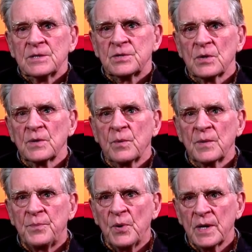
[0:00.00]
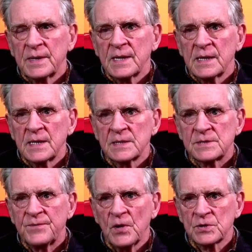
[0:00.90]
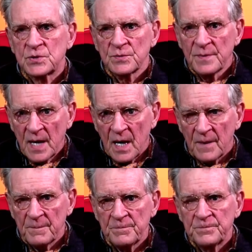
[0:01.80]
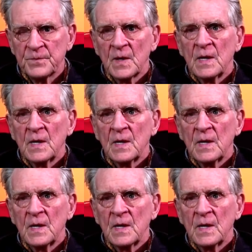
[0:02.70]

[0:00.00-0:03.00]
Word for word: So at one point, then his foster mom